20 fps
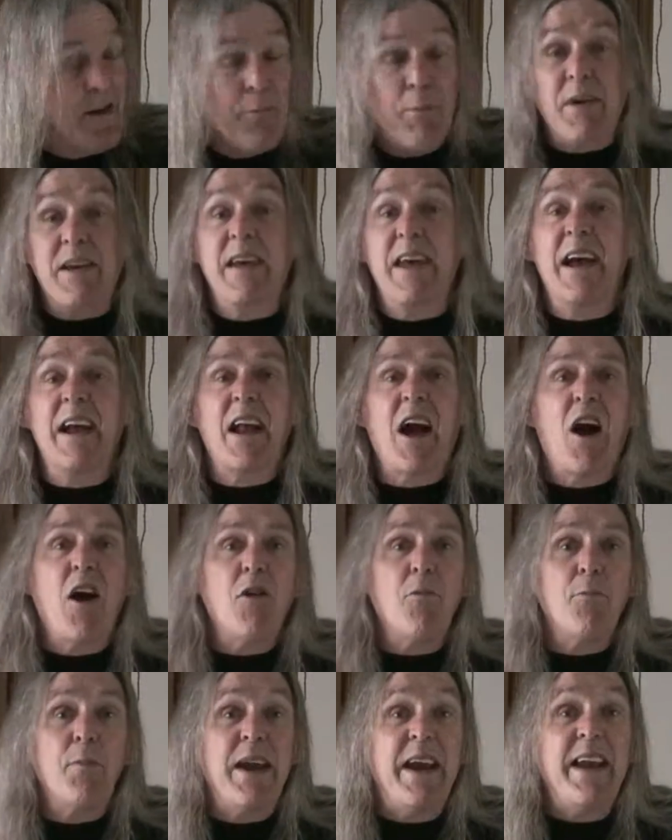But yet
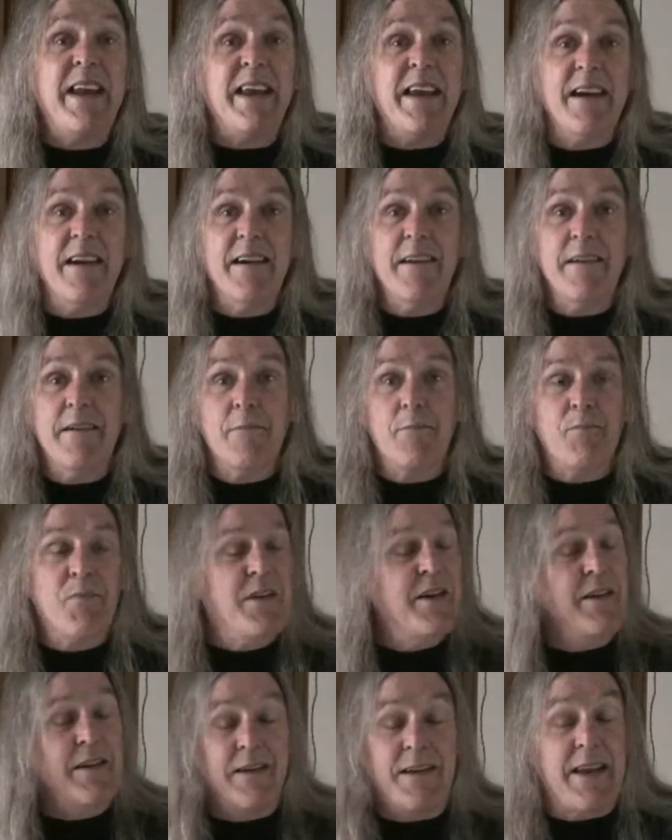our media,
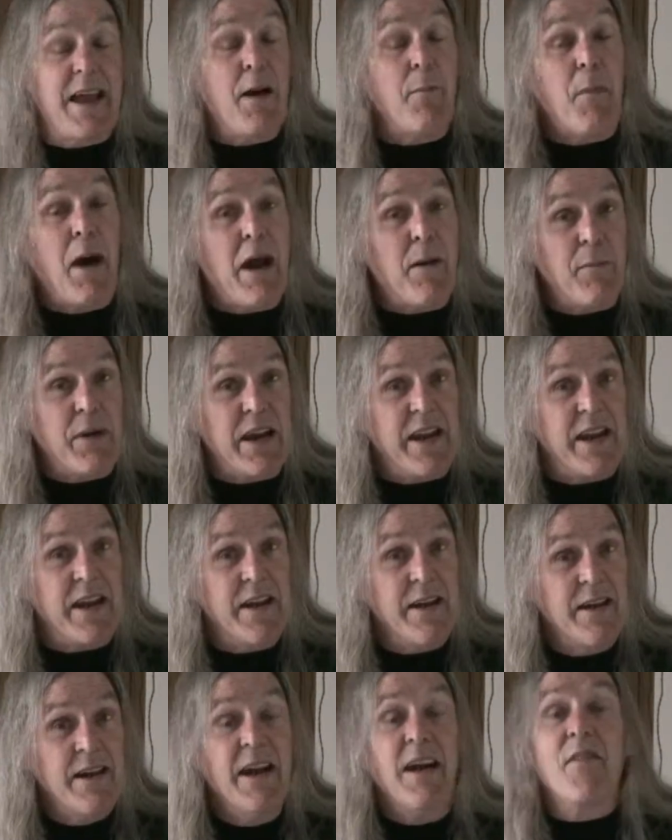not my media,